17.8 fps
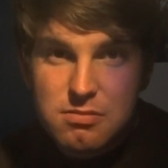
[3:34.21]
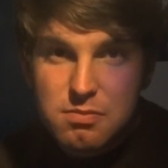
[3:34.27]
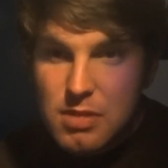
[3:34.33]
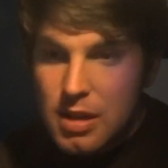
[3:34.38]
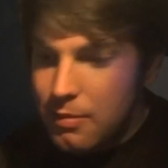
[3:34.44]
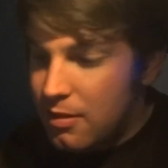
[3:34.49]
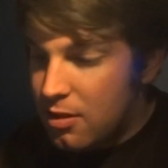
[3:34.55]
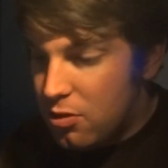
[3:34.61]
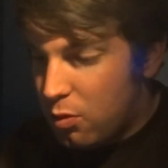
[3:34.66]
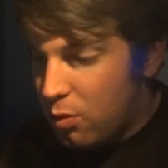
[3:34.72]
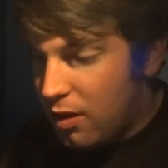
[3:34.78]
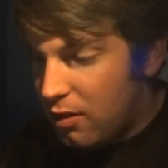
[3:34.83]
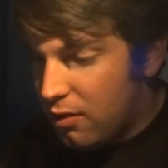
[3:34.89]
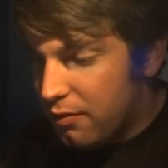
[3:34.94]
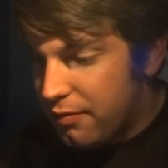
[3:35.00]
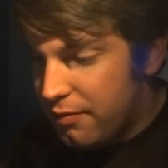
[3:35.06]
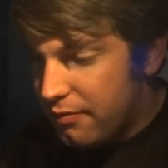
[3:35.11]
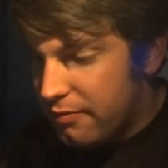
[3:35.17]
maybe
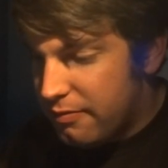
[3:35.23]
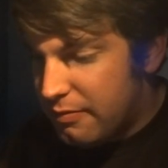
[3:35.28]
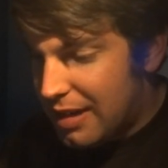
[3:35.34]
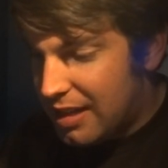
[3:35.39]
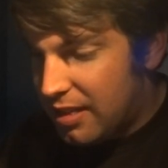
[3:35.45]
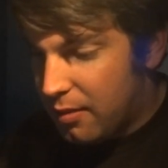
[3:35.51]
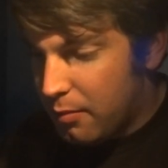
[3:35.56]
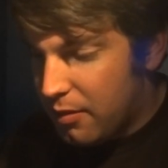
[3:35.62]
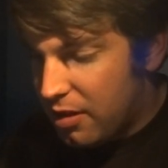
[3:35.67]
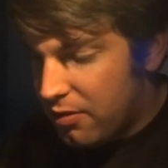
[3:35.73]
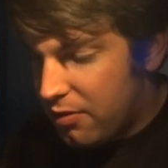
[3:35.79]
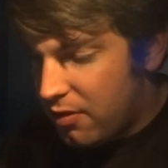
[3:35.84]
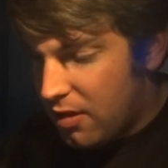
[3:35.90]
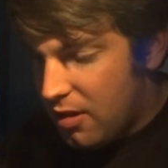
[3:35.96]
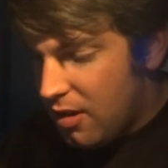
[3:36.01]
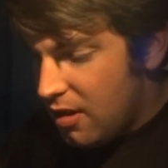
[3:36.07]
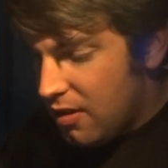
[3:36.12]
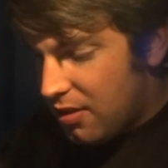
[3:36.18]
12 at the most.
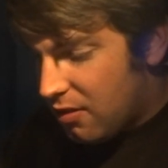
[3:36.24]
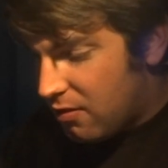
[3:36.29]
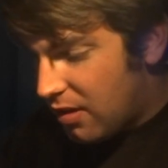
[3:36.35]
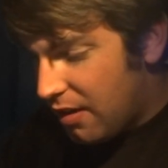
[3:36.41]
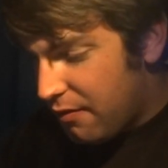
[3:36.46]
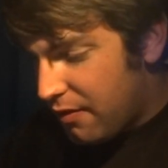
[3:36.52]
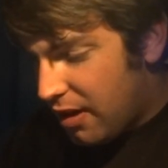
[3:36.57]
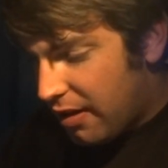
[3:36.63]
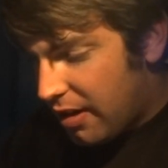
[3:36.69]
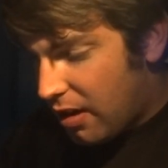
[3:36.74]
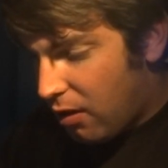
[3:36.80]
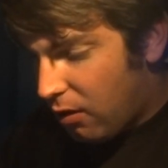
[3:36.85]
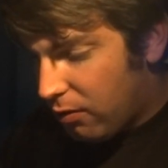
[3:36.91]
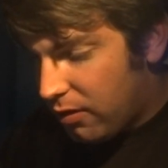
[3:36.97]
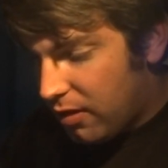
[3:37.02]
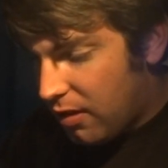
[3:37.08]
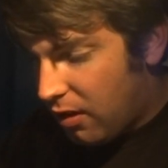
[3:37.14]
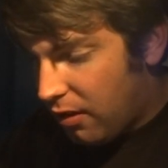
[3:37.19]
They're not very
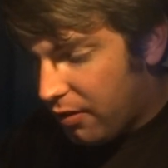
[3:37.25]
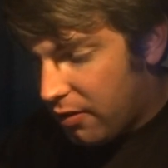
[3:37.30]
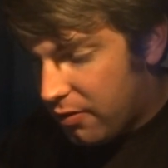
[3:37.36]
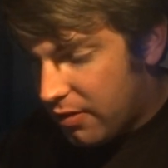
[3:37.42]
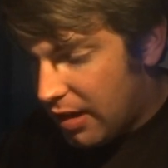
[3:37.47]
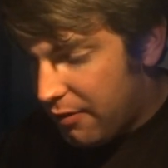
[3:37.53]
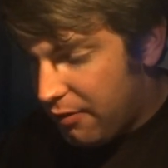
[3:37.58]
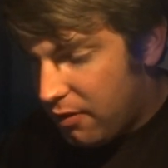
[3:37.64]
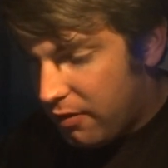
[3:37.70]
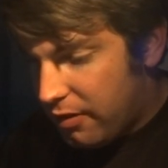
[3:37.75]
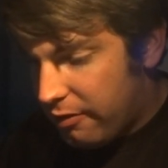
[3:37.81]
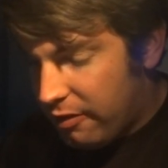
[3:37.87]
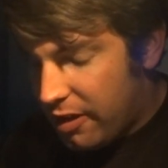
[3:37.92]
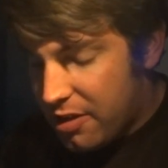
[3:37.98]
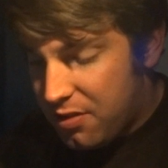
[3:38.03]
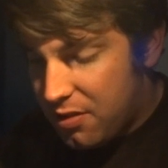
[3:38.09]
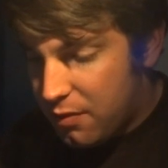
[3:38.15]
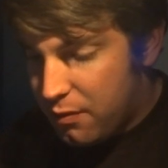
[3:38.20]
old at all. They're definitely
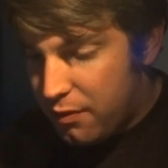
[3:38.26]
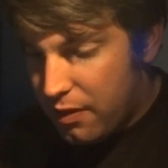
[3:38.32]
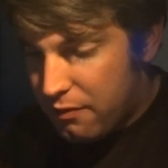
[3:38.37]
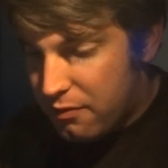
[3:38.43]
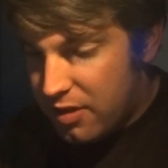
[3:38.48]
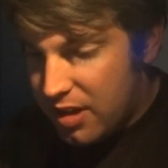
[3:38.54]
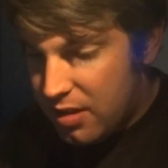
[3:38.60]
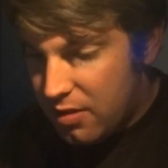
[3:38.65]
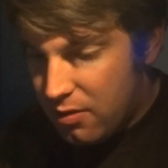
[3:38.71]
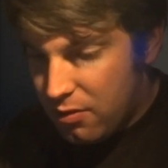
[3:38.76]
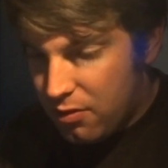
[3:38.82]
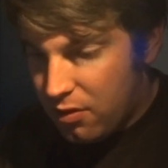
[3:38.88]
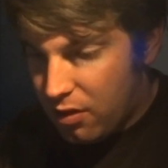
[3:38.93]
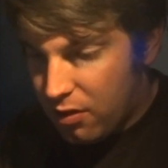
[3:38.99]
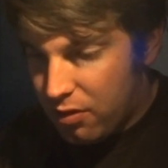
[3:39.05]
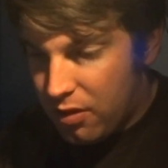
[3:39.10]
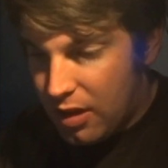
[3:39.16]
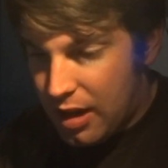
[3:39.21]
less than 15 years
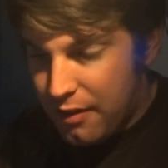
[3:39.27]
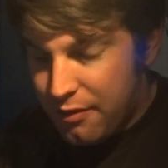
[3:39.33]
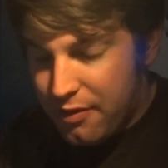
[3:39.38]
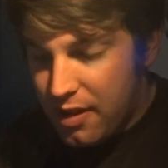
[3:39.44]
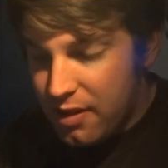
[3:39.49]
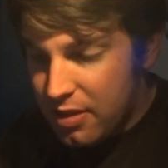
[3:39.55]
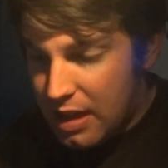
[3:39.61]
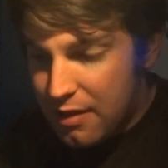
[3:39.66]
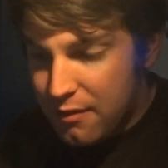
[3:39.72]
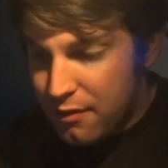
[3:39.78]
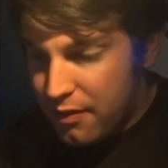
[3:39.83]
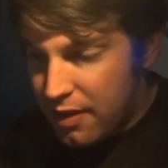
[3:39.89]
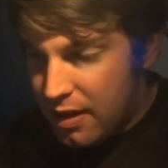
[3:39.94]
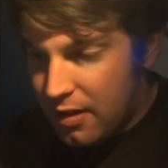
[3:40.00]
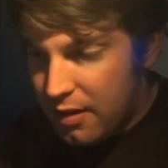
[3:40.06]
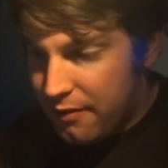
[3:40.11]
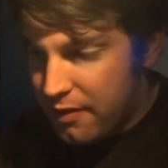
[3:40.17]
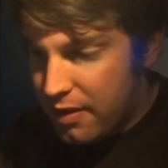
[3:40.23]
old. So I found that
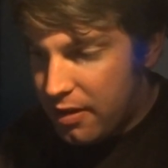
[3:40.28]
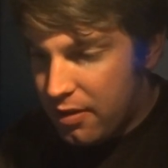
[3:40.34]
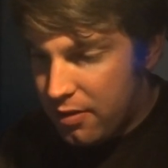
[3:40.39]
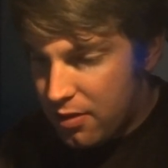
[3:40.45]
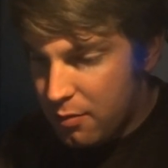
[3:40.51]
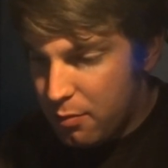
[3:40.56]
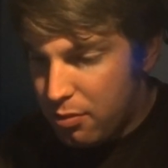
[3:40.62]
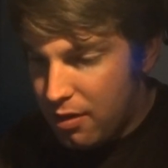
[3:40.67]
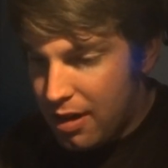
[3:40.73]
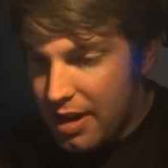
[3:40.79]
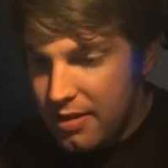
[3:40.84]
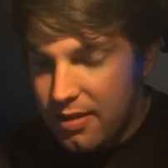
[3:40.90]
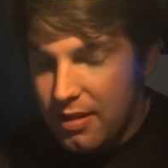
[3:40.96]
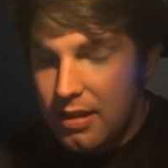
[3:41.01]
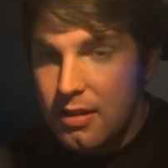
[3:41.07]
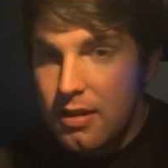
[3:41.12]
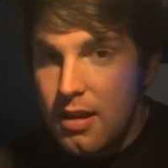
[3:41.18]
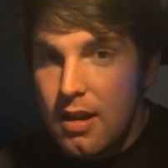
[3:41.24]
very, very
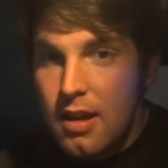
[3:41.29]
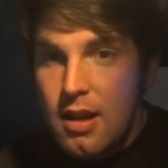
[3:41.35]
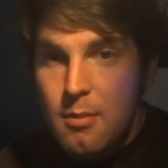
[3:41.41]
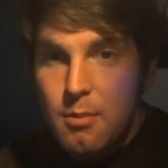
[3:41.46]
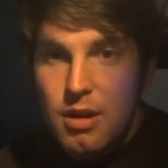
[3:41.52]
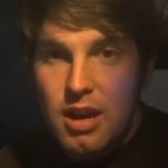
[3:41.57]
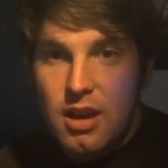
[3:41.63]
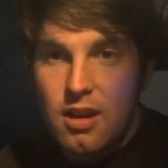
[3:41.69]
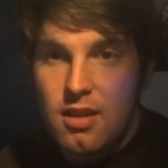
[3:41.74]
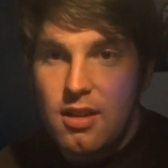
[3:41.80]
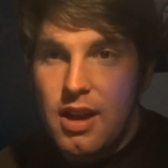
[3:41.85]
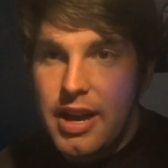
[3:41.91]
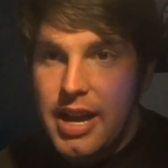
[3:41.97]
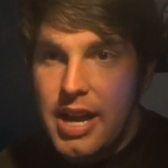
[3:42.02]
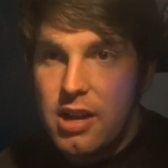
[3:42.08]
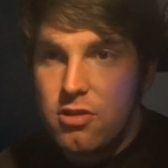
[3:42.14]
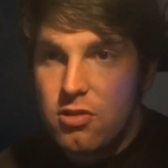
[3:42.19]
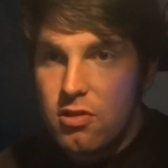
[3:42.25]
surprising, because I
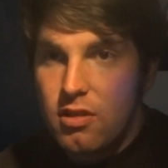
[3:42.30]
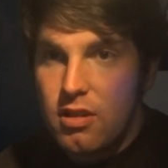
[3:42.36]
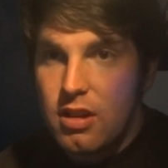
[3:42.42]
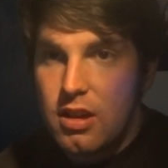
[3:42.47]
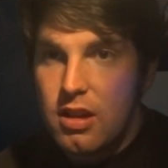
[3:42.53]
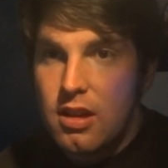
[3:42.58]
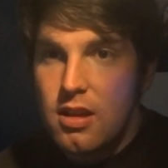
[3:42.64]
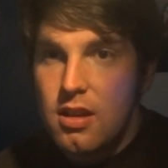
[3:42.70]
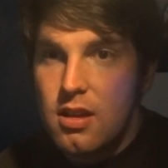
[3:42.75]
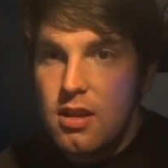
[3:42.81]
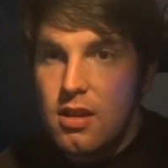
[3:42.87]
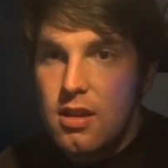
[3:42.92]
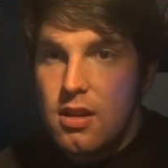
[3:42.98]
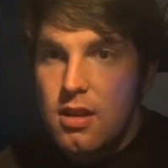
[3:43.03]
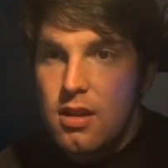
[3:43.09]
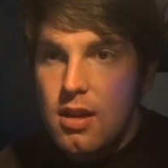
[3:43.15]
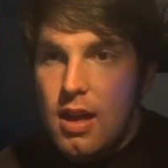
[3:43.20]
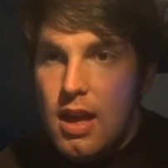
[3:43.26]
actually
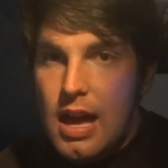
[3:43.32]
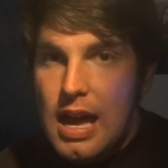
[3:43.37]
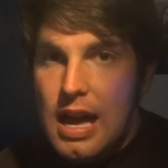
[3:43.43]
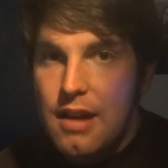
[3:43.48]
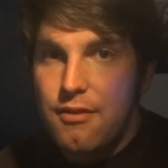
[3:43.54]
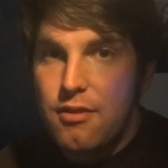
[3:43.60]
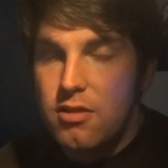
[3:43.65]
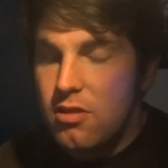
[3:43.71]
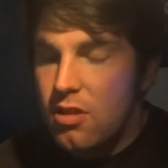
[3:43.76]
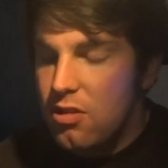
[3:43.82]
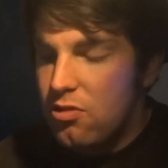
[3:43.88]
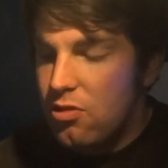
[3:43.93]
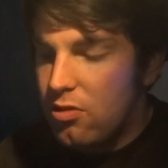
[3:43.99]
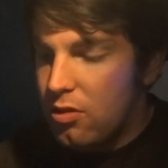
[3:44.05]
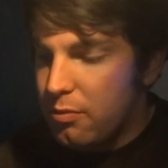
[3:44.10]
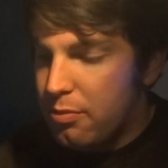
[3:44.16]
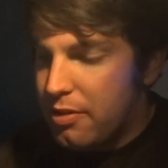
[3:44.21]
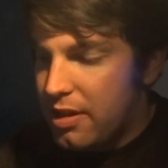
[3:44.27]
have a
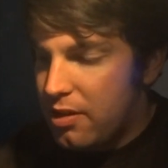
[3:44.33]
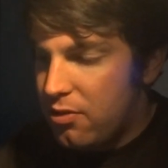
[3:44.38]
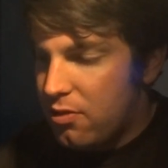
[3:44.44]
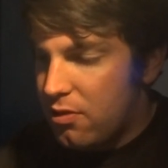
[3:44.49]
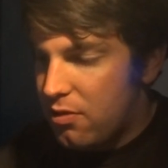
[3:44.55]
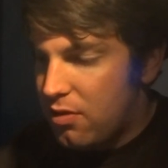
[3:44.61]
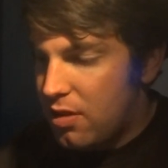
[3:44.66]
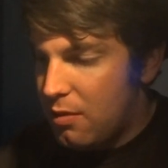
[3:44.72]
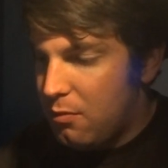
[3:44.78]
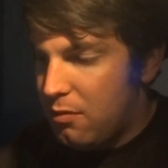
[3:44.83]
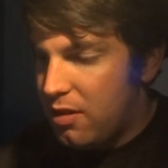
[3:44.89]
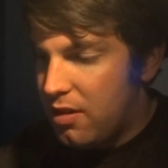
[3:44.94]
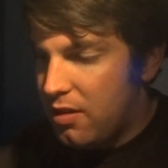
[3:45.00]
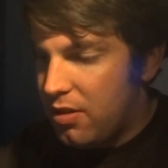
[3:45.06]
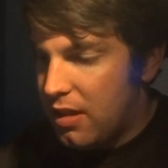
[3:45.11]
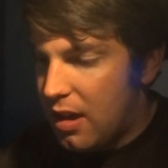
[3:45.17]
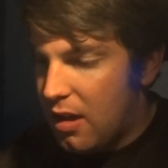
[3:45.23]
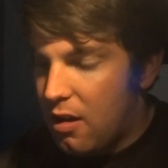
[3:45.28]
digital picture somewhere
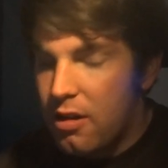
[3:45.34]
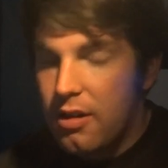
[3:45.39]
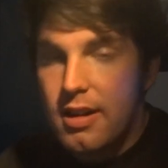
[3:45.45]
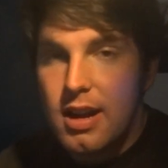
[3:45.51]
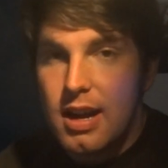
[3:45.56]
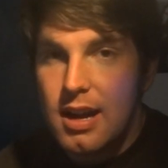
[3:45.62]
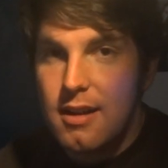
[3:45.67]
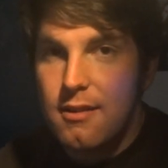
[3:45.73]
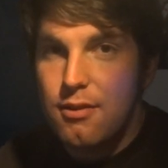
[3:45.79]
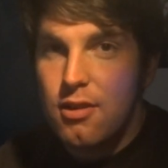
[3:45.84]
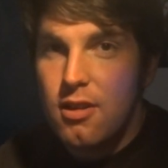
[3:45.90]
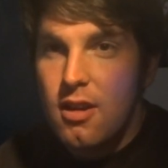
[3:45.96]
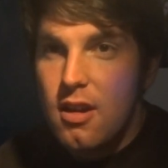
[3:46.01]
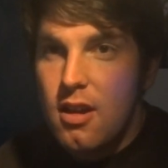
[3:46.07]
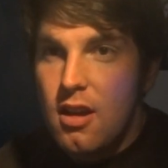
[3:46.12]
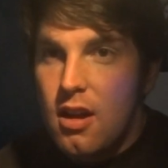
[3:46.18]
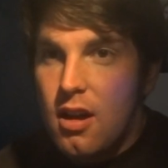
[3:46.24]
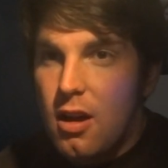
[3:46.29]
in the archives
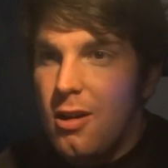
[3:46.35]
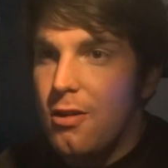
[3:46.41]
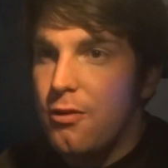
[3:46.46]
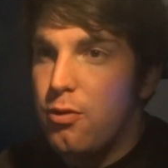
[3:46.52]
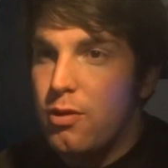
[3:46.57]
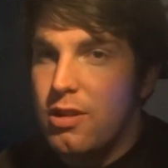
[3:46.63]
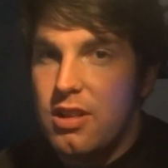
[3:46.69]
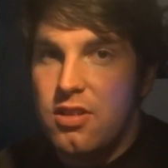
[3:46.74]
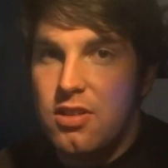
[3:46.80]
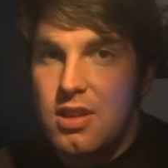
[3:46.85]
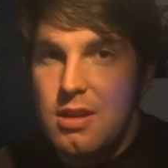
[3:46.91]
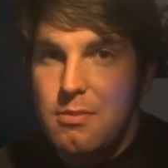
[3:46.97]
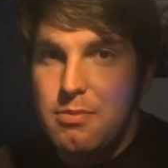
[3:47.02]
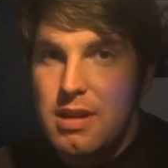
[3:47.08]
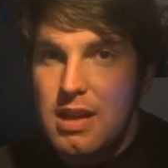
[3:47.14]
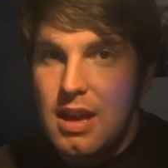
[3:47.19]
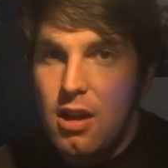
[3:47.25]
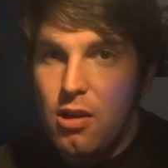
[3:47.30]
of when a
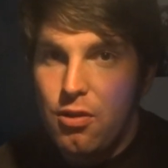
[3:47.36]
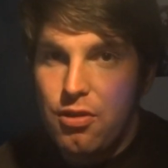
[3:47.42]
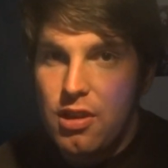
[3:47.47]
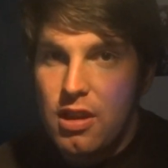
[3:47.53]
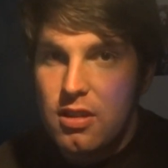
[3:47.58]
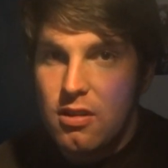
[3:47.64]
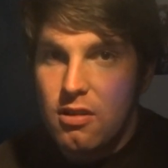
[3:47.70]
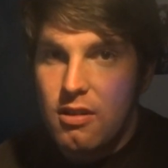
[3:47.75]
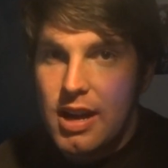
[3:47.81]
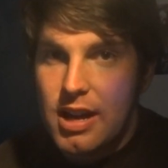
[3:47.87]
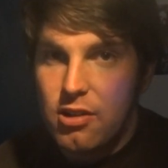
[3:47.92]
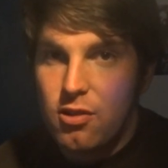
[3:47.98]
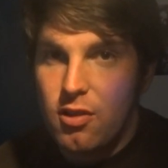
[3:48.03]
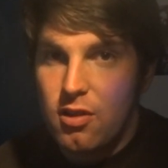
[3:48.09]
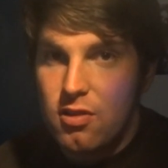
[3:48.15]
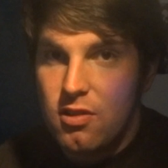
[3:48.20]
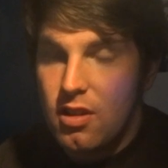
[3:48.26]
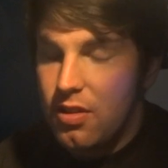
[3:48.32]
CPL signal
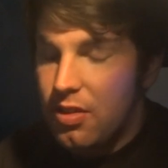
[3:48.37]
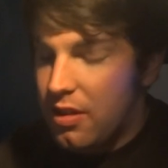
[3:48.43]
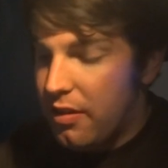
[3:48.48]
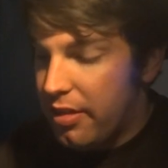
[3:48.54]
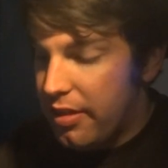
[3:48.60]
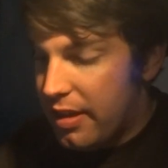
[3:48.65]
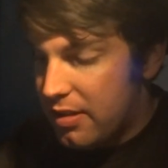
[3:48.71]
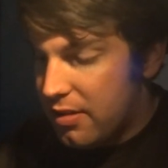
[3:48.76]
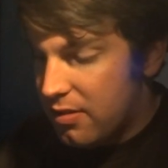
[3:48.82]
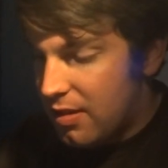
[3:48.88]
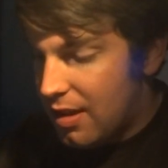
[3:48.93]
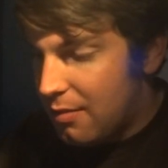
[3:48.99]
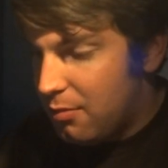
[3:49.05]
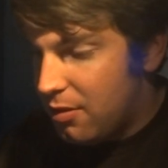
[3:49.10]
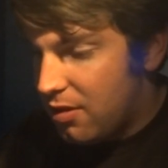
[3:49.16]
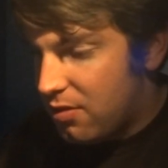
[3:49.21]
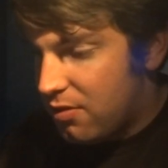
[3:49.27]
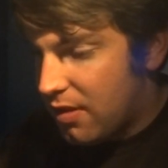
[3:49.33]
actually stood there, the
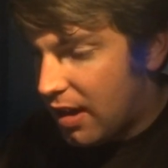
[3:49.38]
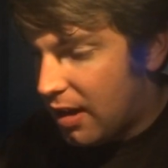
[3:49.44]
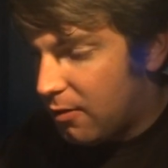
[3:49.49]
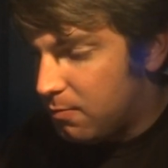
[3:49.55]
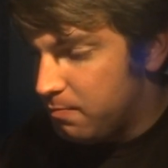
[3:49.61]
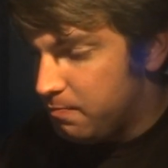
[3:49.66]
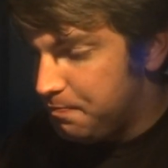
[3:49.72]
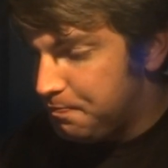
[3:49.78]
N&W style.